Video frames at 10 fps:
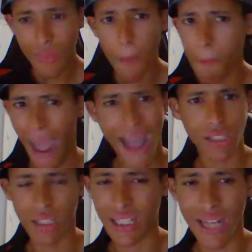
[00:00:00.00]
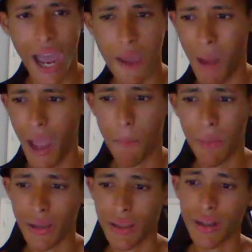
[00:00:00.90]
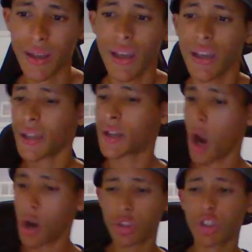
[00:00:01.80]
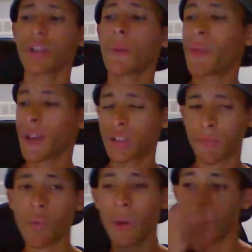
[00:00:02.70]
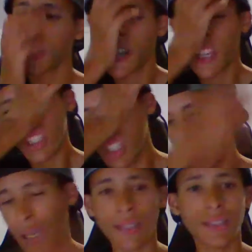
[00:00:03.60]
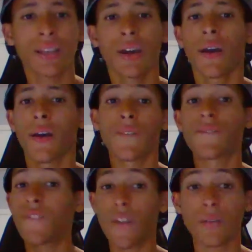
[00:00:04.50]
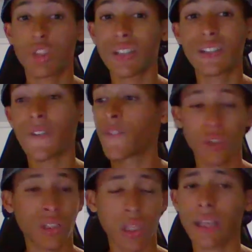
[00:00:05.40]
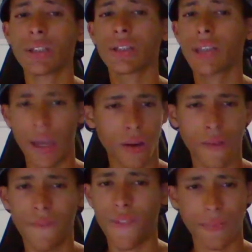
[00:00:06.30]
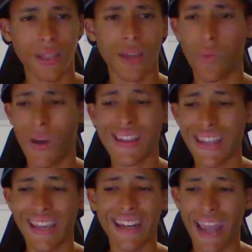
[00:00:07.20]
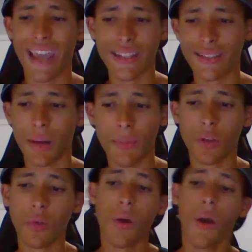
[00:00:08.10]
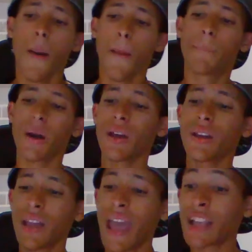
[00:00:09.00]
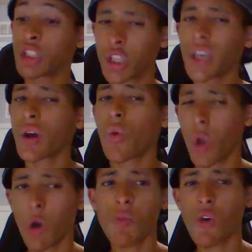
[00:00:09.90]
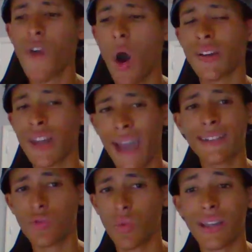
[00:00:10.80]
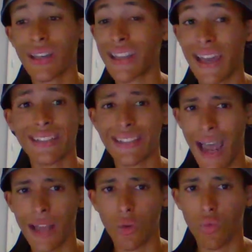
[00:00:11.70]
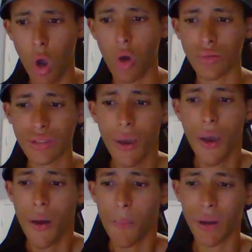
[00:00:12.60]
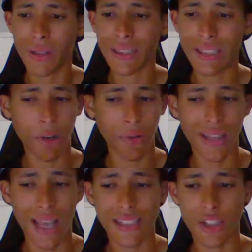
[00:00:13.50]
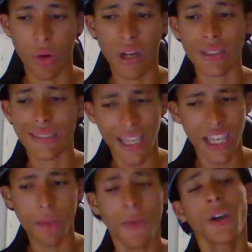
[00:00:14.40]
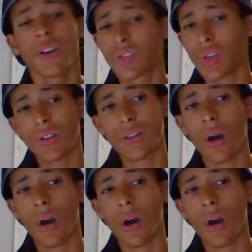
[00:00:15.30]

match of the night, in my opinion. Hikaru Shida picks up the win. She's the first lady to get her 50th win in AEW. And Shida will move on next week against Nyla Rose. But considering that Serena Deeb took